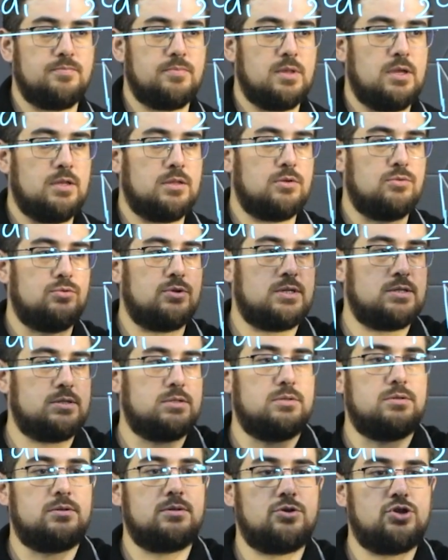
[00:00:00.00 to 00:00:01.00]
This is our
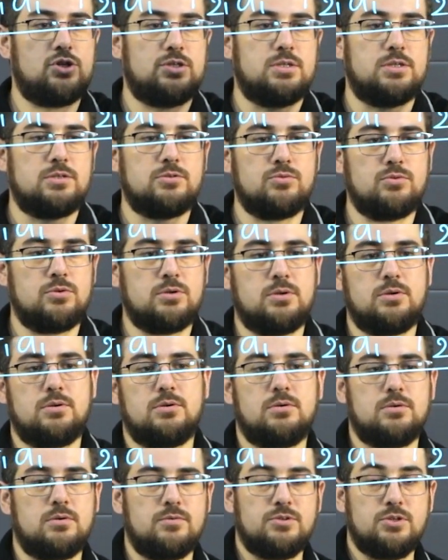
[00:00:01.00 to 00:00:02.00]
cross-sectional
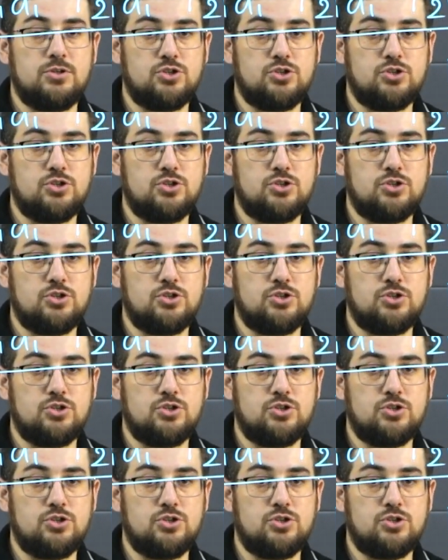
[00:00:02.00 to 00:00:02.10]
drawing.